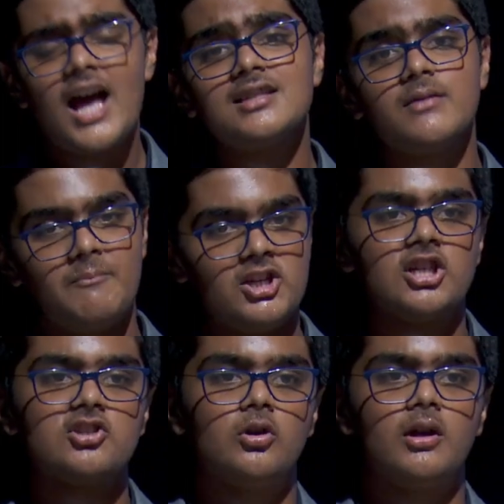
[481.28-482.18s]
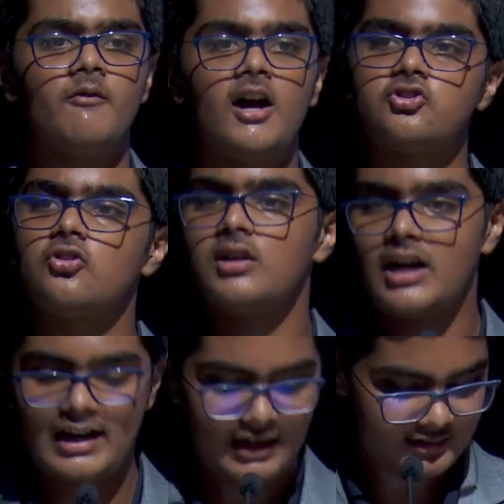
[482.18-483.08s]
As Mr. Sonam Wangchuk
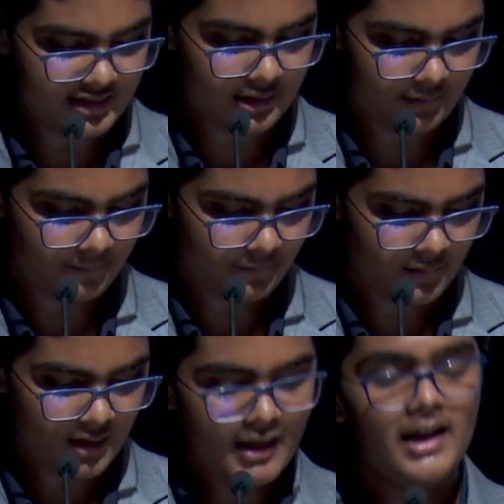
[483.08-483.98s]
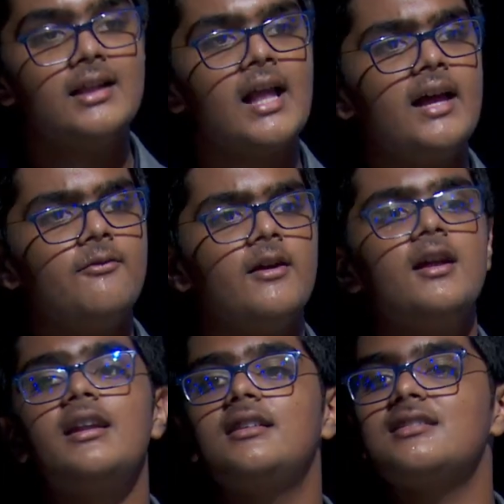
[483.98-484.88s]
rightly said, in life,
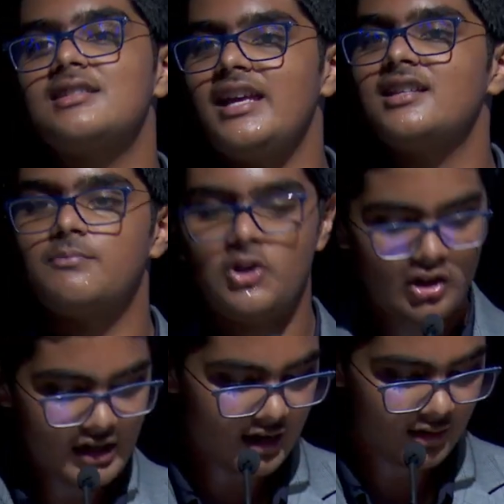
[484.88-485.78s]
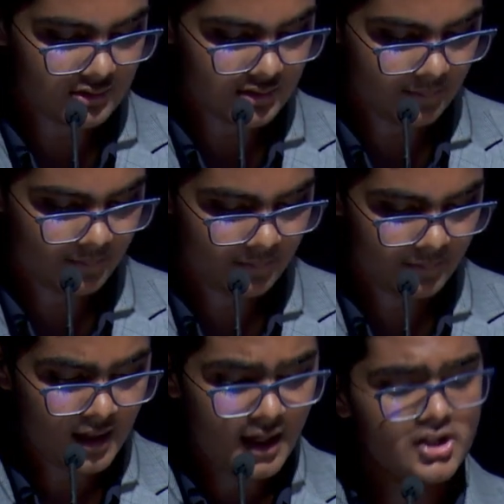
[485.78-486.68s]
let the snakes be your ladders.
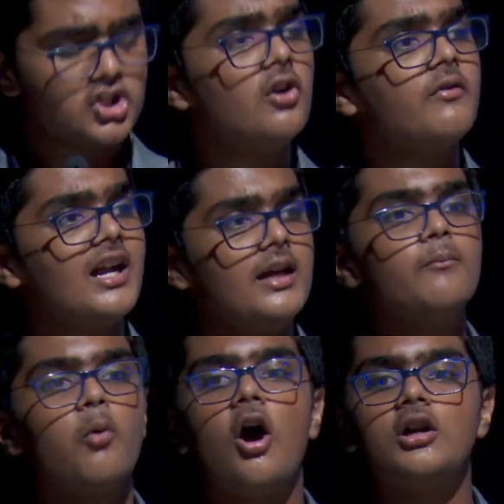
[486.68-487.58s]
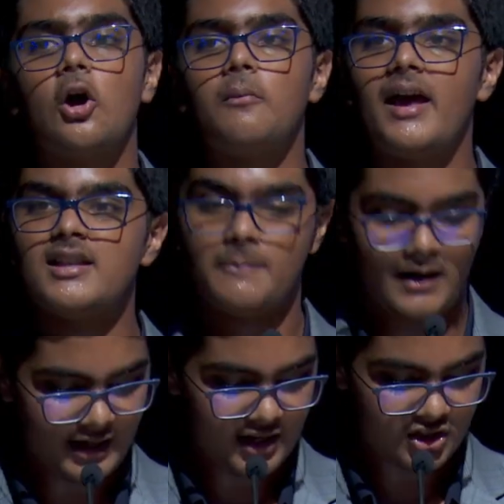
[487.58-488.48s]
Instead of getting bogged down by
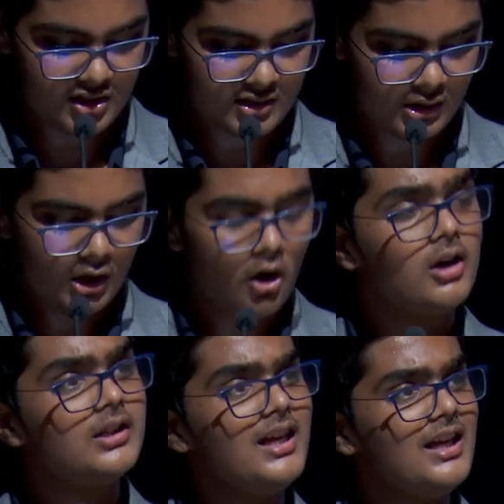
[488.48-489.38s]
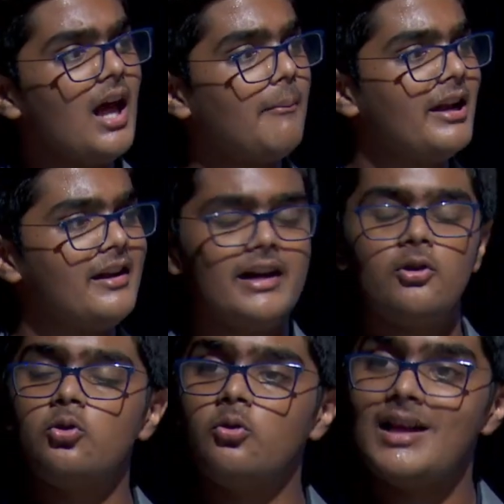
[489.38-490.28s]
expectations or the inability
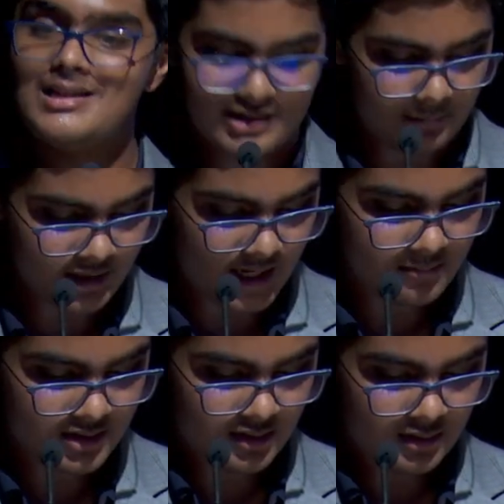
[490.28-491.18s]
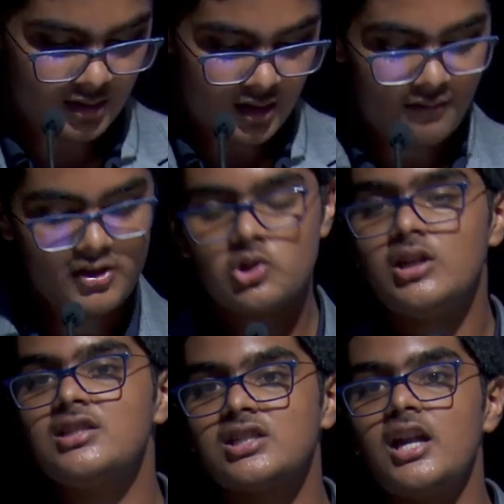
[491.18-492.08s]
to do well sometimes, we should
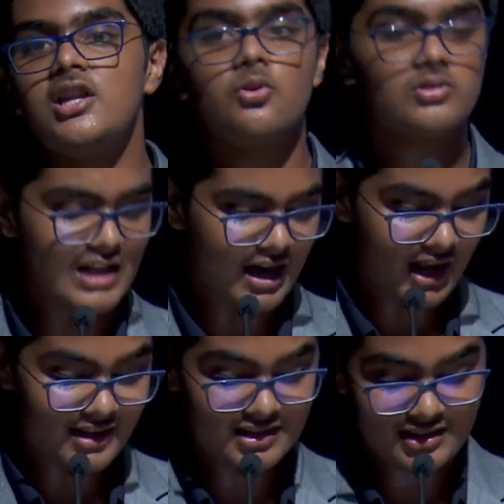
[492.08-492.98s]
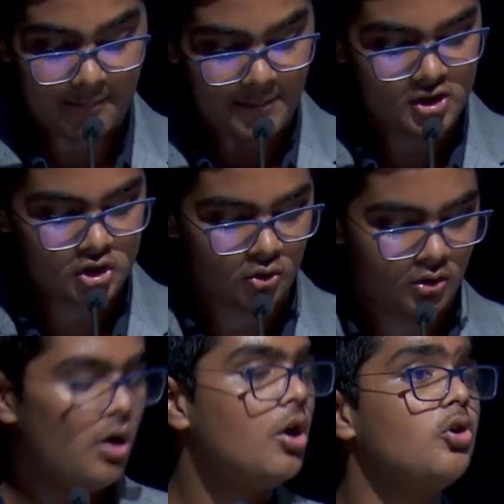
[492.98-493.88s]
instead use that as a stepping
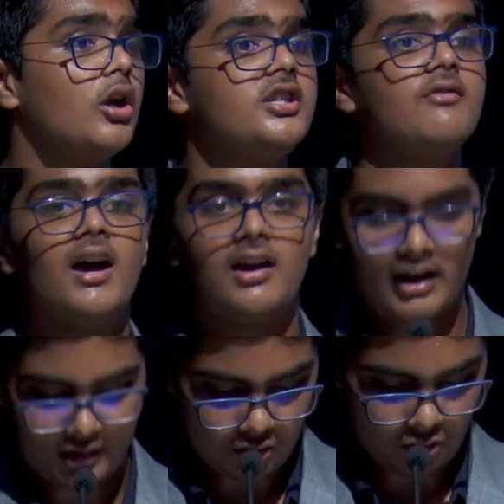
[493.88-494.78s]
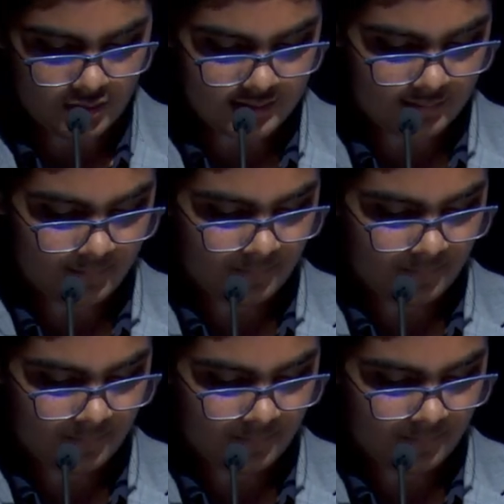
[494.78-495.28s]
stone to achieve our greater goals.